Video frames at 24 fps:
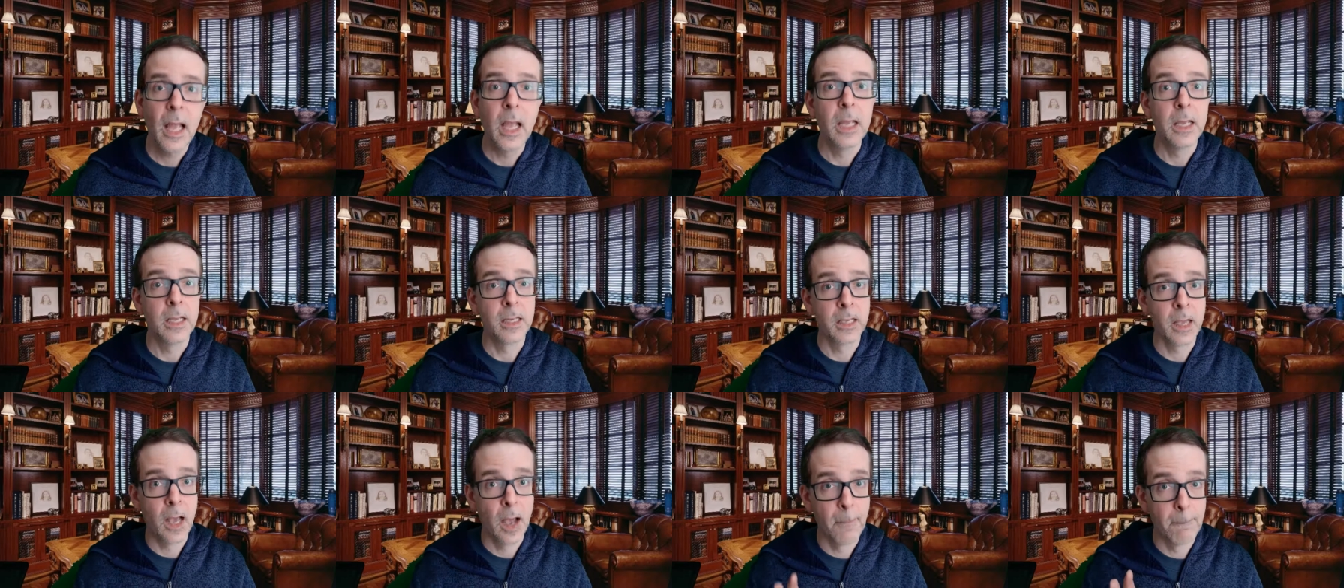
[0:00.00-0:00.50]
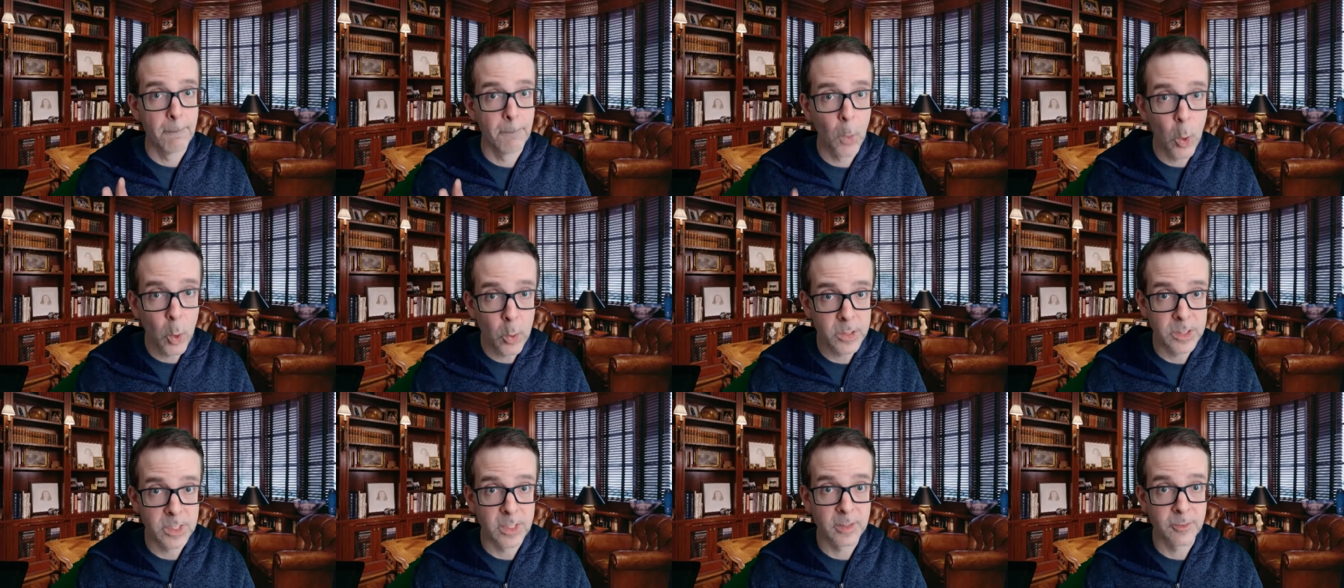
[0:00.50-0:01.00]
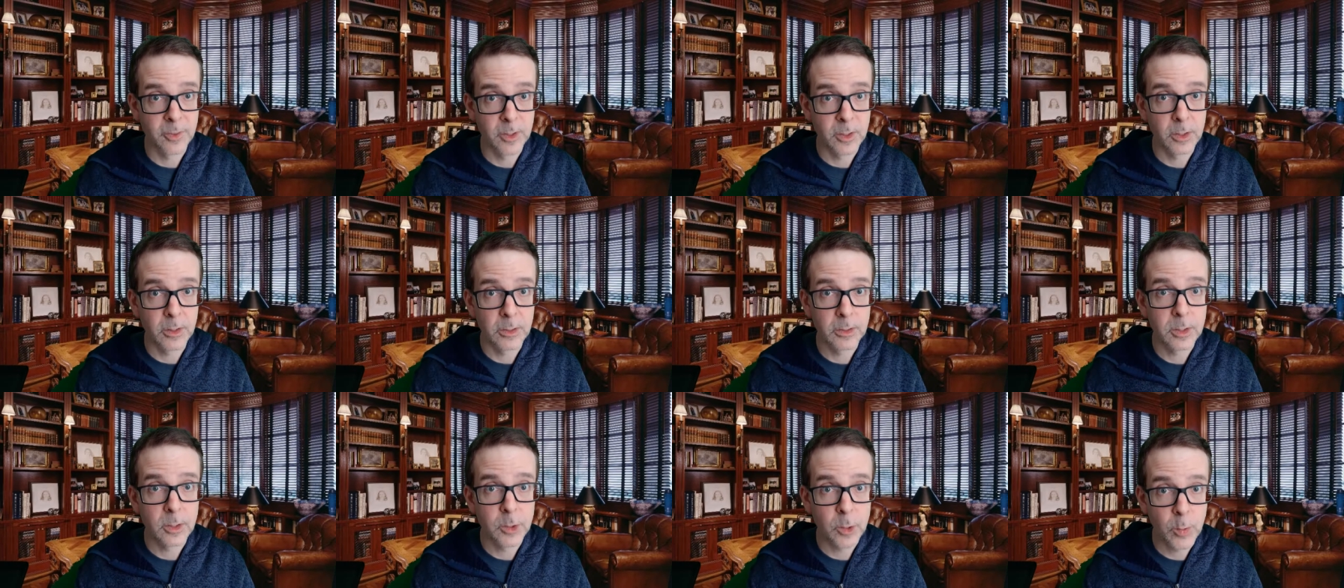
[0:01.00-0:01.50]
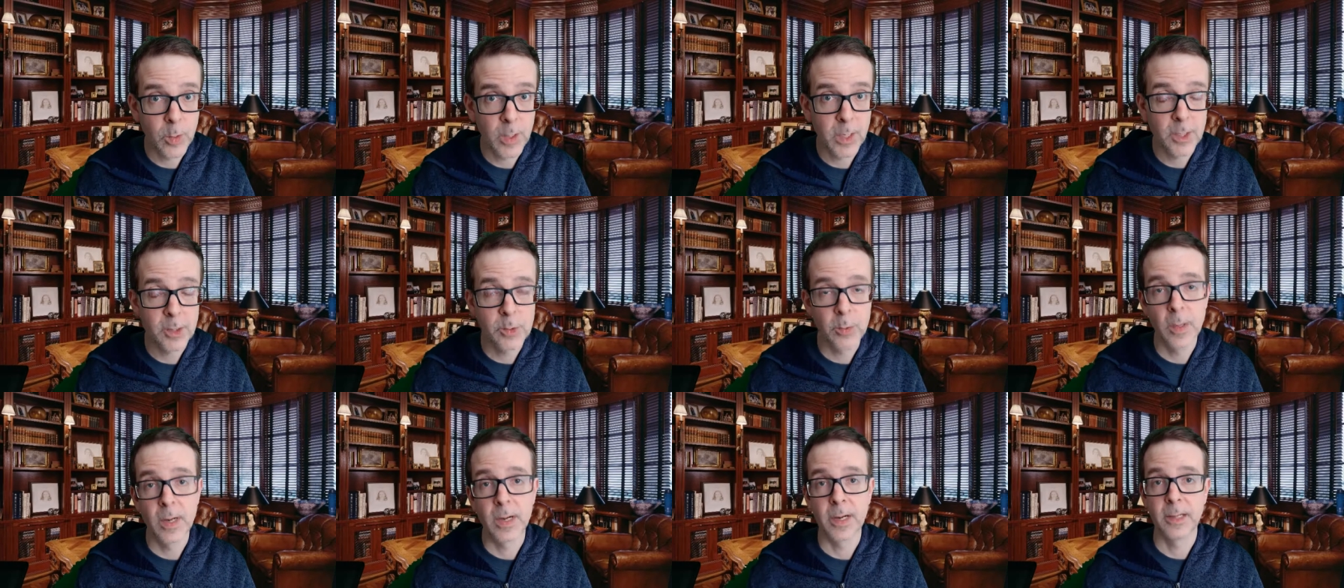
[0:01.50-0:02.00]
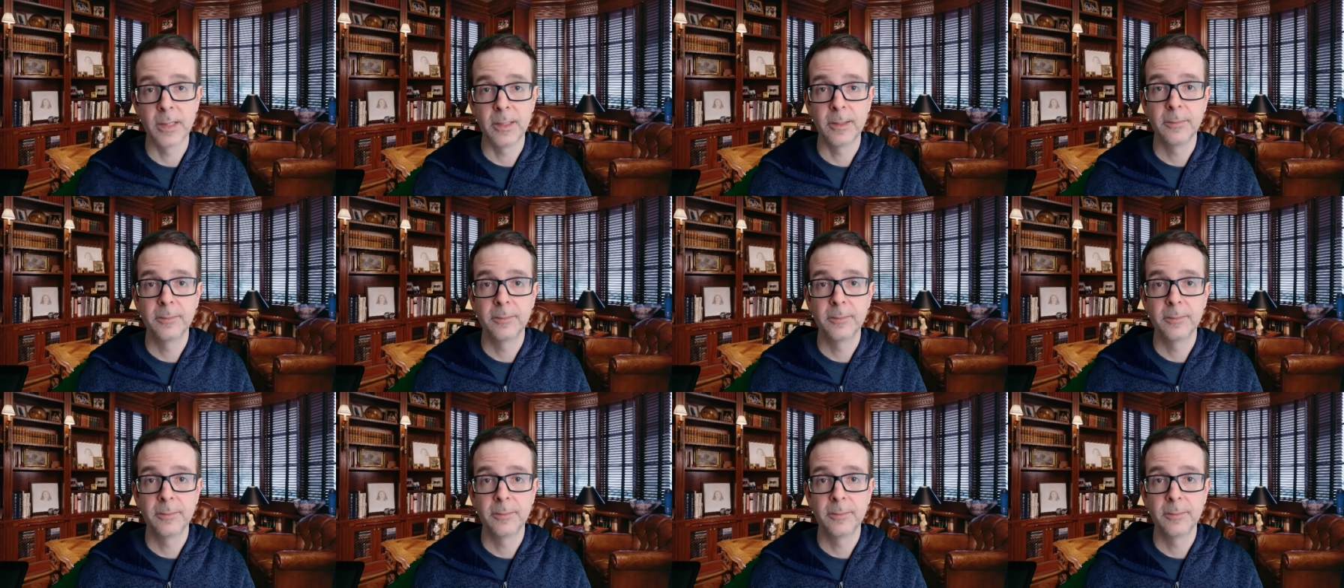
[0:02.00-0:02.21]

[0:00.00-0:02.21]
It got more difficult in 2020.